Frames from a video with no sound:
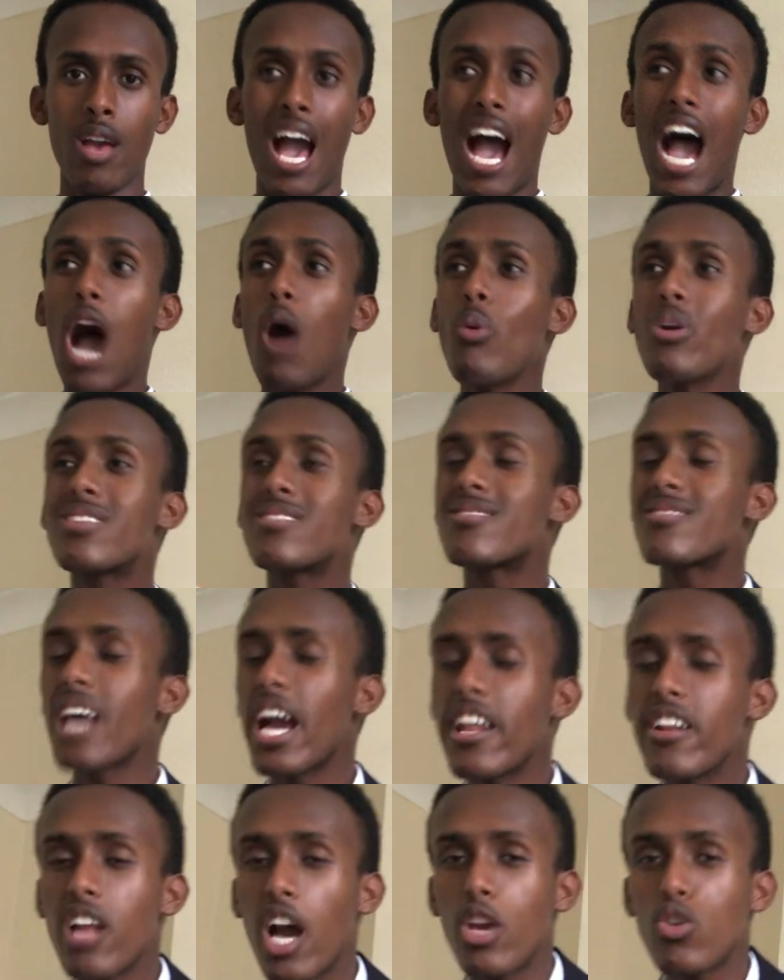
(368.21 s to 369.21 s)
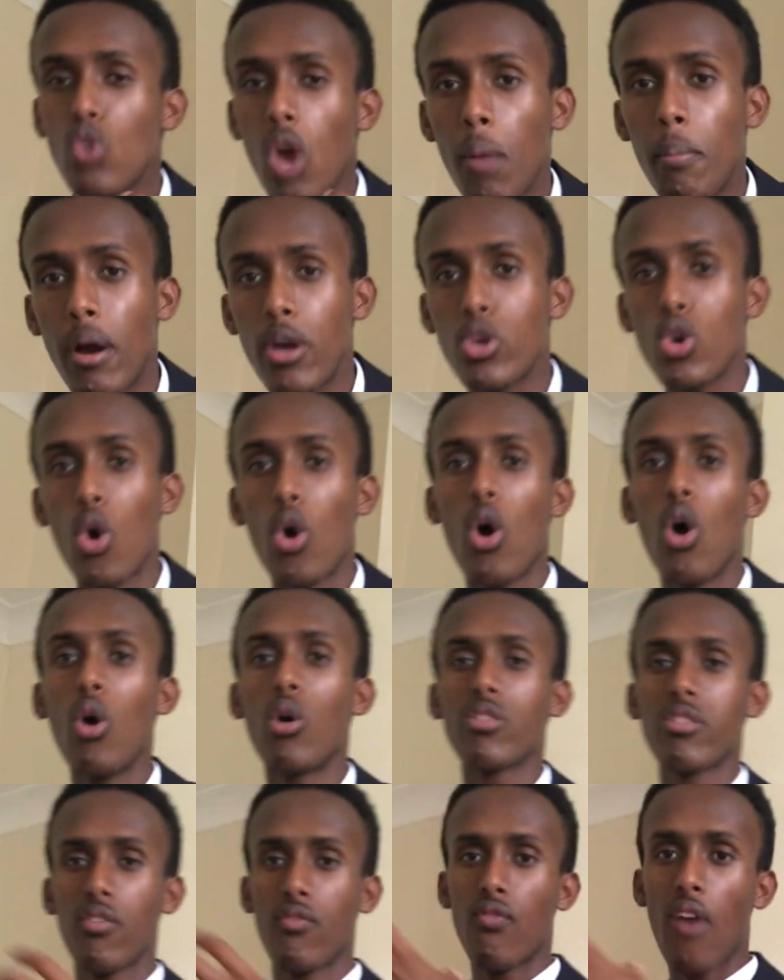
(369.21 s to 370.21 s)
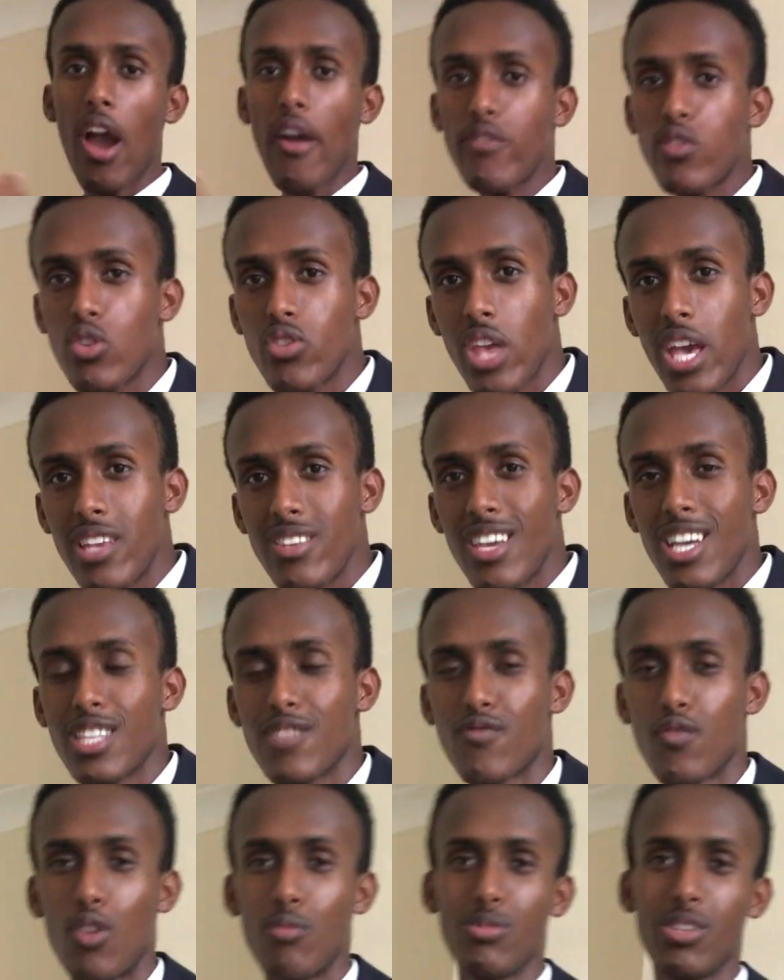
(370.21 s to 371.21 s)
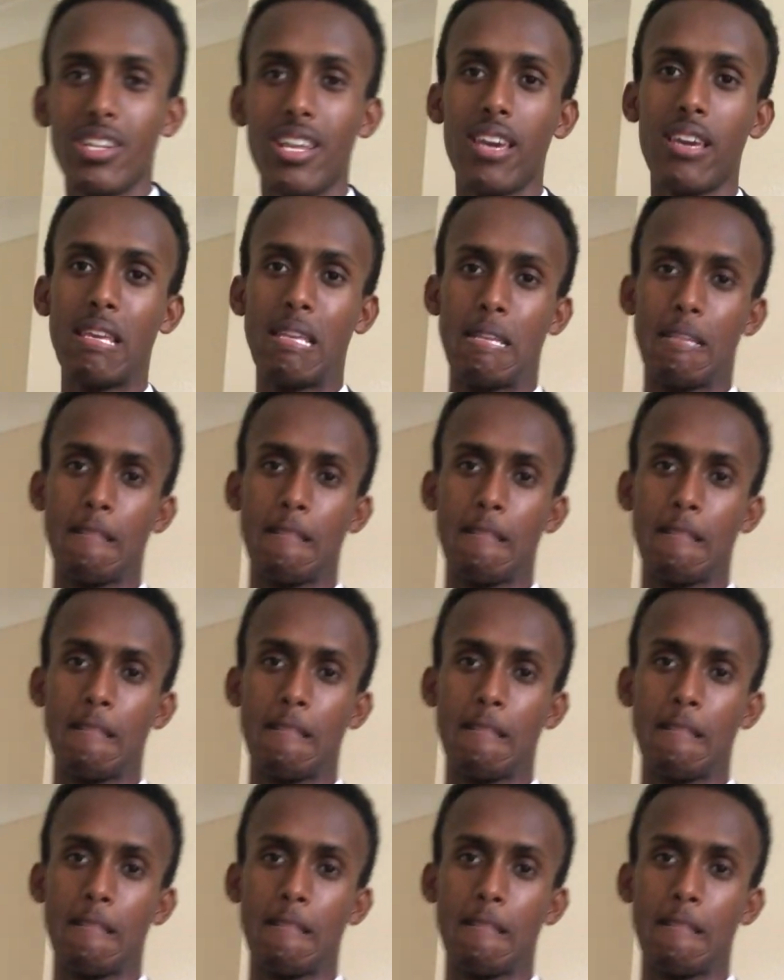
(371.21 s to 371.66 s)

How excited are you about your health 5 to 10 years from today?